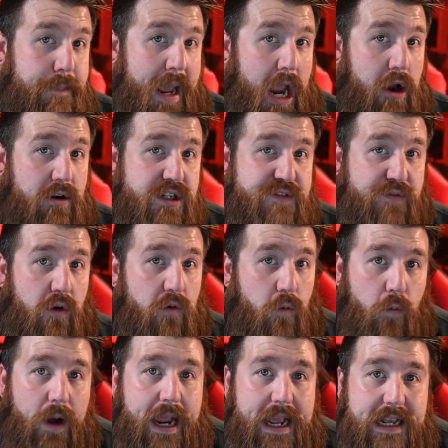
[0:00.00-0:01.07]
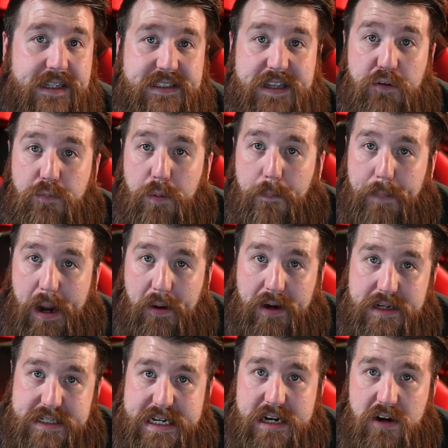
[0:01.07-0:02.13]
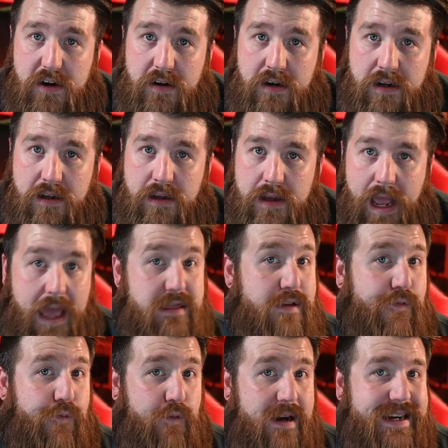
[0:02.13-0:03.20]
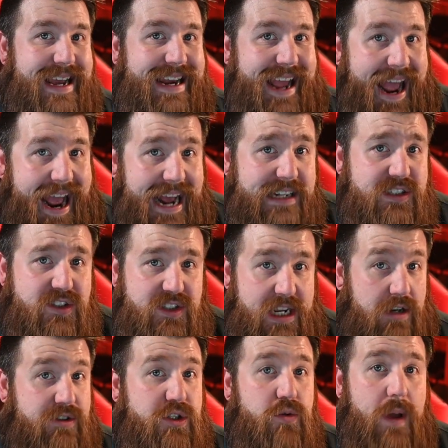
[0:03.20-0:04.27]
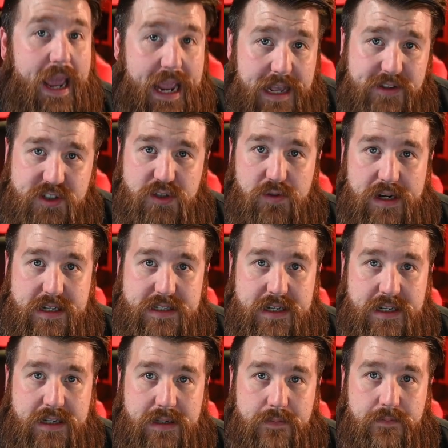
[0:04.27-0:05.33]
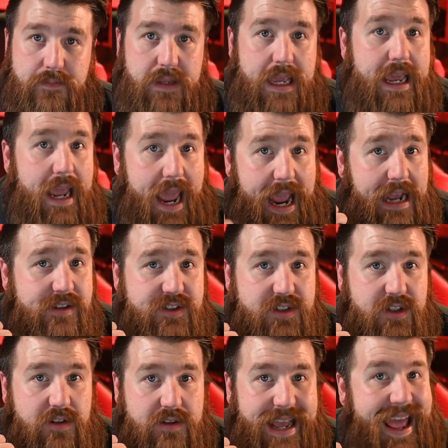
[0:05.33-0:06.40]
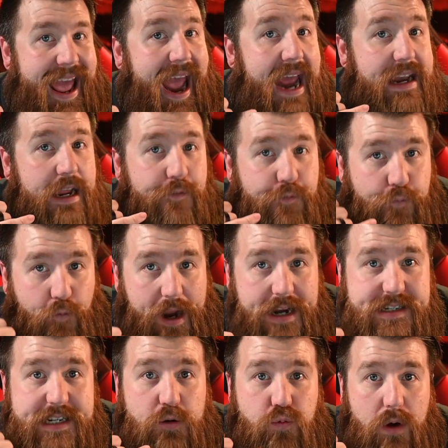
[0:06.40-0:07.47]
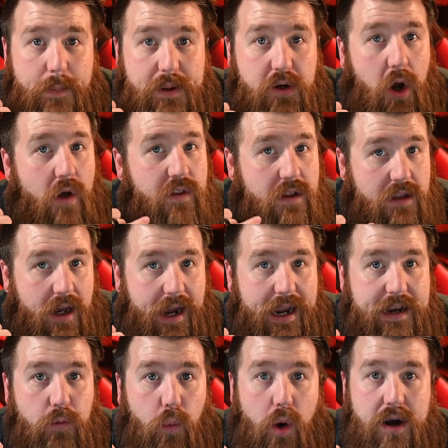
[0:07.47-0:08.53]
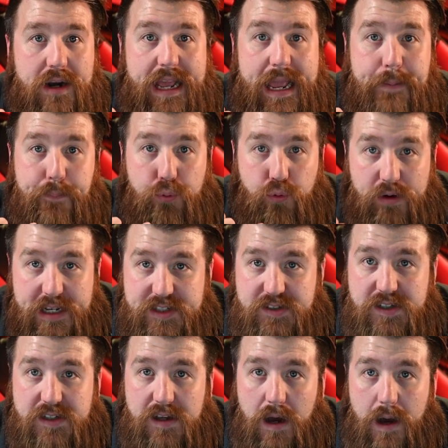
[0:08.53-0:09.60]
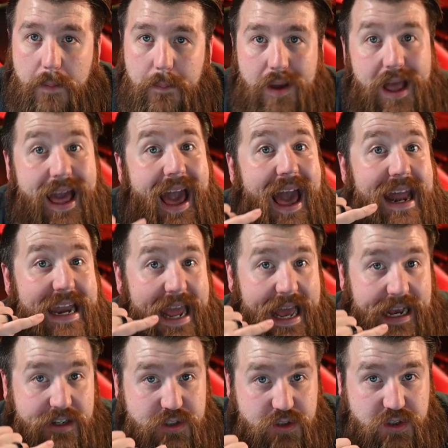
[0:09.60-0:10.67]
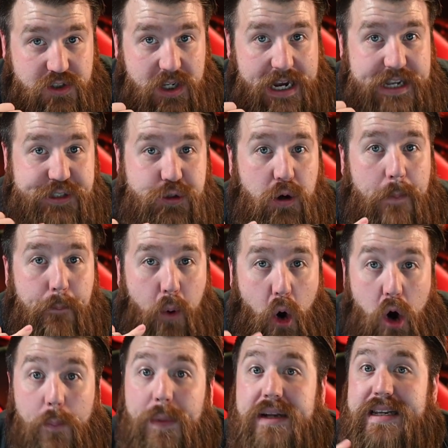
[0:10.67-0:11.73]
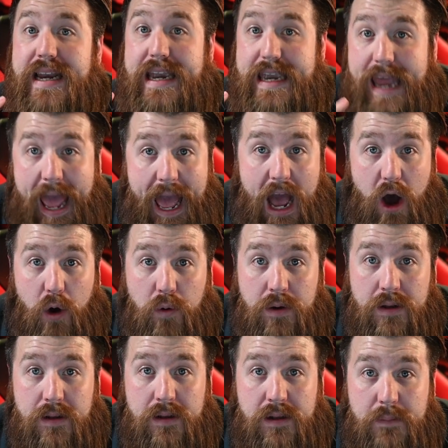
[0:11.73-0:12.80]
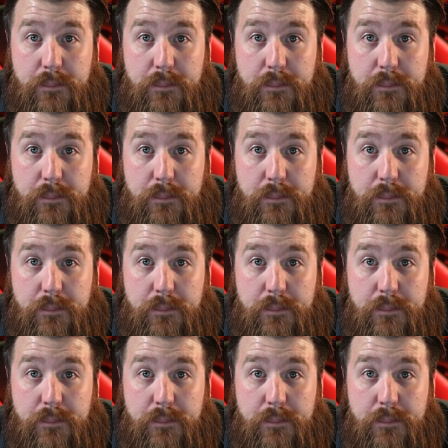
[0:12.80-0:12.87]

The parish phone rang as they were preparing dinner, and the friend had asked Dale to answer it. He answered, and a frantic woman on the line wanted a priest to come and exorcise her apartment now